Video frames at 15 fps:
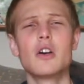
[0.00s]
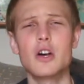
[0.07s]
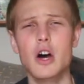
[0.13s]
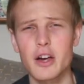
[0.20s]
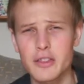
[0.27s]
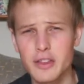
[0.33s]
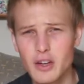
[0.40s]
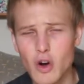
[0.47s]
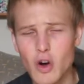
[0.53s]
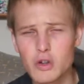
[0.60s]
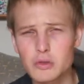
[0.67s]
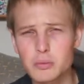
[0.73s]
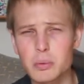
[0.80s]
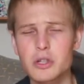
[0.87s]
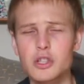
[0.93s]
I think
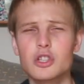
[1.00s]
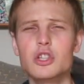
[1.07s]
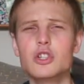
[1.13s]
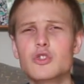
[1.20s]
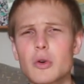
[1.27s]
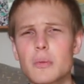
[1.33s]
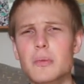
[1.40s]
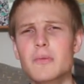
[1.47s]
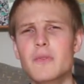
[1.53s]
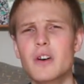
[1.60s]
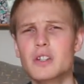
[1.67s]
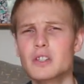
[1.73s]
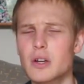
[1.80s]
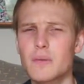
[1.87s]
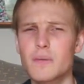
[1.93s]
Offspring should drop them
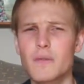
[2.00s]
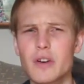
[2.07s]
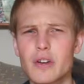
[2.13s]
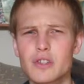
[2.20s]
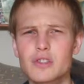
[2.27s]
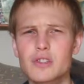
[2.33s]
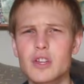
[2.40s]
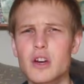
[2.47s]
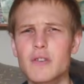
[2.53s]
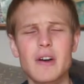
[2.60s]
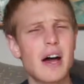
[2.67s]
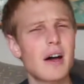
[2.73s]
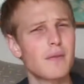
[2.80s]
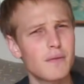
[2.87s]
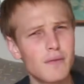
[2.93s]
first come first serve,
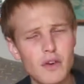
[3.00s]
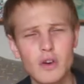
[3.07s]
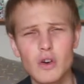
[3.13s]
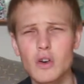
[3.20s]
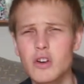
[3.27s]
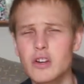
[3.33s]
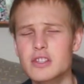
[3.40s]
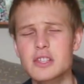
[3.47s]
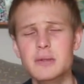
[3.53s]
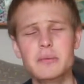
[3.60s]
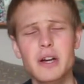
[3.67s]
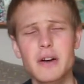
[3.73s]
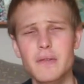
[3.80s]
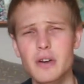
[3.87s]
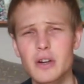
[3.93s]
and Foot Locker seems
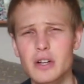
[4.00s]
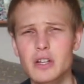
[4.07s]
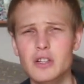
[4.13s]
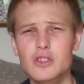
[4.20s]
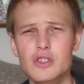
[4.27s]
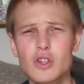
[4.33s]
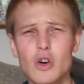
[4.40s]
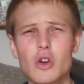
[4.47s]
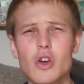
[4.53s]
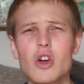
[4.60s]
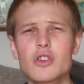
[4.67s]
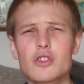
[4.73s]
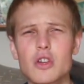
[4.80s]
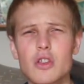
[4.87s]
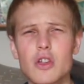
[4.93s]
to have very good stock,
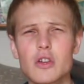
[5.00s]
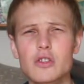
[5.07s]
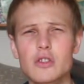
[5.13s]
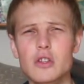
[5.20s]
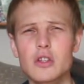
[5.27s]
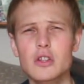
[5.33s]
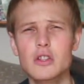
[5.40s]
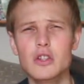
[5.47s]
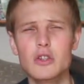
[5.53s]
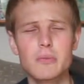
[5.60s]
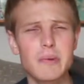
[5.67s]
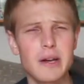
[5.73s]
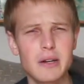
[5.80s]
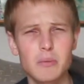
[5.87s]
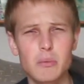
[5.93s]
so those are the two
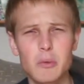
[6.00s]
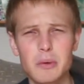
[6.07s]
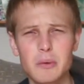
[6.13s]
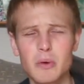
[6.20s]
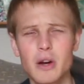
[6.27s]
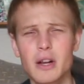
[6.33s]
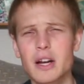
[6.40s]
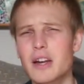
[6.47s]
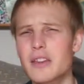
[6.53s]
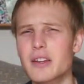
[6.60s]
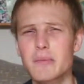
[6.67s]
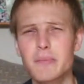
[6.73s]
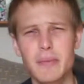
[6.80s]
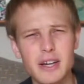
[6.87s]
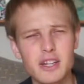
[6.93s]
main we'll be running. I
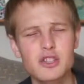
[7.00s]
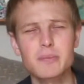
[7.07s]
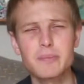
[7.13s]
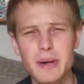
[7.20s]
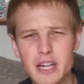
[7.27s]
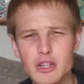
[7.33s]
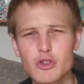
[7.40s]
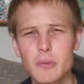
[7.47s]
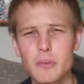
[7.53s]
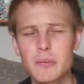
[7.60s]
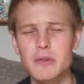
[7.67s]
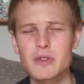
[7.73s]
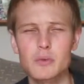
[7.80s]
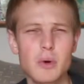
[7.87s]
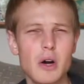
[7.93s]
think Mesh may drop
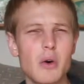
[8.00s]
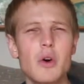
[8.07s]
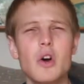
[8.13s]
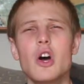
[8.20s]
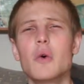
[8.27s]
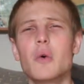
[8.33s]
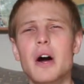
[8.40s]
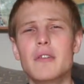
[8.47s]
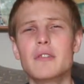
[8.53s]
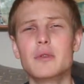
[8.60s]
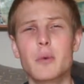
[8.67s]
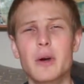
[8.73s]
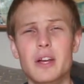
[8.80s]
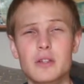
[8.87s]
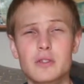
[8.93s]
them as well, we'll have to
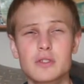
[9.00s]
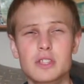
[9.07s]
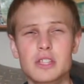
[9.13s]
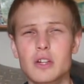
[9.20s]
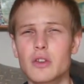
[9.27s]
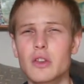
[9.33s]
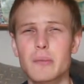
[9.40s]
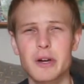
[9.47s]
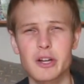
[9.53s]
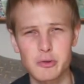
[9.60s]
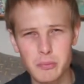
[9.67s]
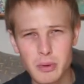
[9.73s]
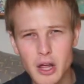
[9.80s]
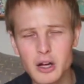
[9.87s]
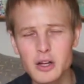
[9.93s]
wait and see on the Mesh
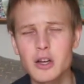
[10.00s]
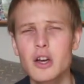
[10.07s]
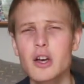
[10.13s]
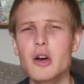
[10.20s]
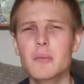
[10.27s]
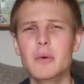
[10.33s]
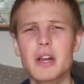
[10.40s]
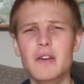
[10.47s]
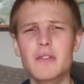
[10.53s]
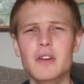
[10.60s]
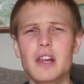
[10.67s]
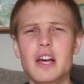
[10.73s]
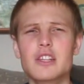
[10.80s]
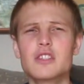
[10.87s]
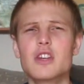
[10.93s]
plug, but
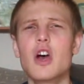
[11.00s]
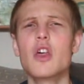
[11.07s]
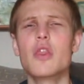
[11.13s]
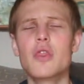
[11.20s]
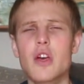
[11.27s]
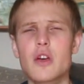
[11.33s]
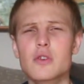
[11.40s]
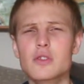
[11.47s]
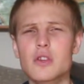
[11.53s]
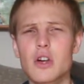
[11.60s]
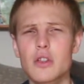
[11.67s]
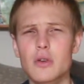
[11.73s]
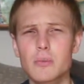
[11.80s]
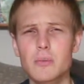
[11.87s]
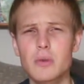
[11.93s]
nevertheless, those
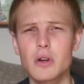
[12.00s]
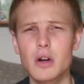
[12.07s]
are the